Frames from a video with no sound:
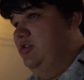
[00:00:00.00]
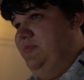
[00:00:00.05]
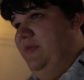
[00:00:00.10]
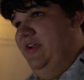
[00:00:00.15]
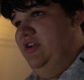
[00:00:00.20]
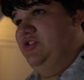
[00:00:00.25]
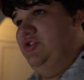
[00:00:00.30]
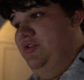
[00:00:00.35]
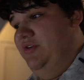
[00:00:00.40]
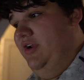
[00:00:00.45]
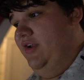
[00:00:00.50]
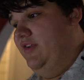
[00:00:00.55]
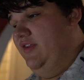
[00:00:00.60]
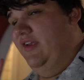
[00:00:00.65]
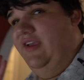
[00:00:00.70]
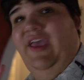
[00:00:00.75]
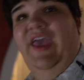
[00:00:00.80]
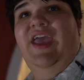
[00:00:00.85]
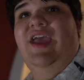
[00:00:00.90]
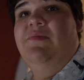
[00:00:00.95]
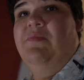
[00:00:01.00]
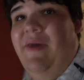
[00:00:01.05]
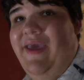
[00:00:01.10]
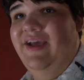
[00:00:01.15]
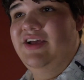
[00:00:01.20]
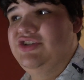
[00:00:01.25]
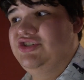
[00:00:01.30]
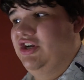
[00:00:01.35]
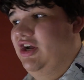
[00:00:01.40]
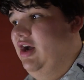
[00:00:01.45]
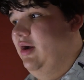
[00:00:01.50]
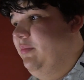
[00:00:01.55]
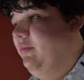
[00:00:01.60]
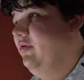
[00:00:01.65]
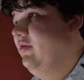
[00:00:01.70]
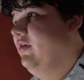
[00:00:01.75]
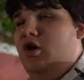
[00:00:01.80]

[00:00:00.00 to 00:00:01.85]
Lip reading: being turned into Cake Bake Shop.